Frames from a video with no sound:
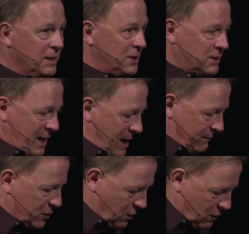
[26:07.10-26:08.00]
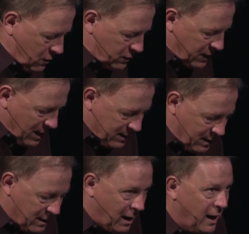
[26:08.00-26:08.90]
It just kind of turns
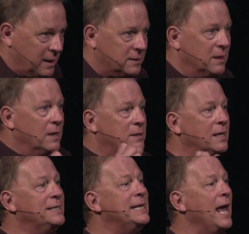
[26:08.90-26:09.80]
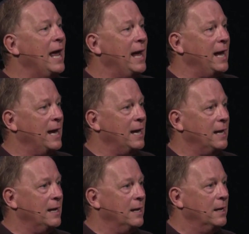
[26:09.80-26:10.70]
the night to
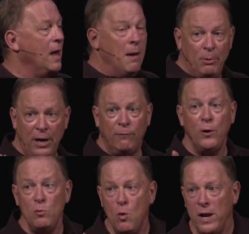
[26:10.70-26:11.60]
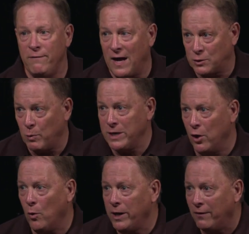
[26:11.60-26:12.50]
day. But every one of us, we
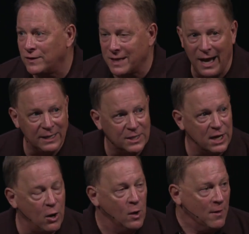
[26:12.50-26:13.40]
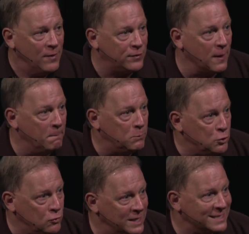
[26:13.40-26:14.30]
know enough science to know that the
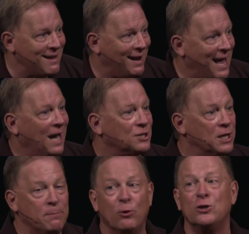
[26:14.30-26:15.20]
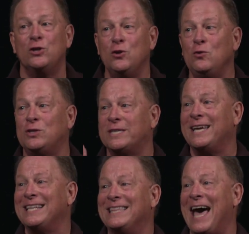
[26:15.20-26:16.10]
moon is not actually
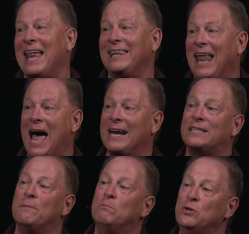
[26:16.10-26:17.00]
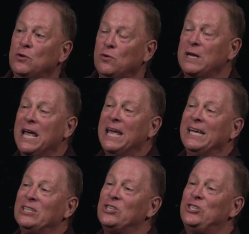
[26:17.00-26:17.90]
producing that light. The moon
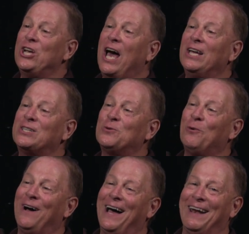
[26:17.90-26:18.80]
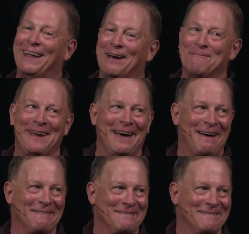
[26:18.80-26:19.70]
is just what? Help me
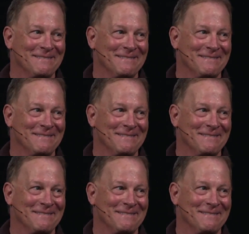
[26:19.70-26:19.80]
out.